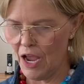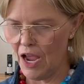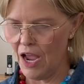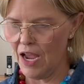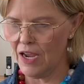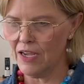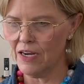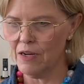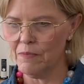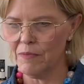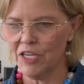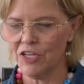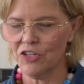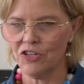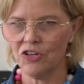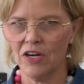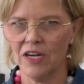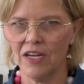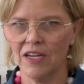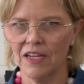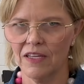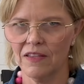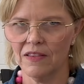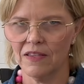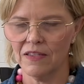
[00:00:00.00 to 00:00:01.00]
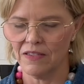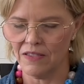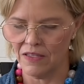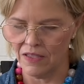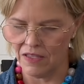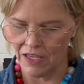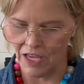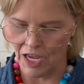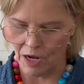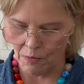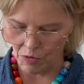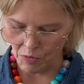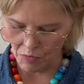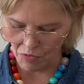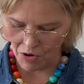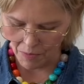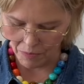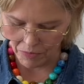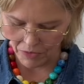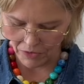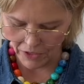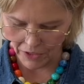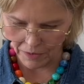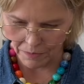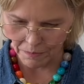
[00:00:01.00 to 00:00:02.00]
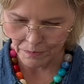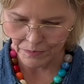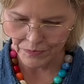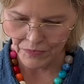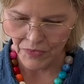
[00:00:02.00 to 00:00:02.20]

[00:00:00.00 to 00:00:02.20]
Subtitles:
I gotta make sure I can get this in the camera properly.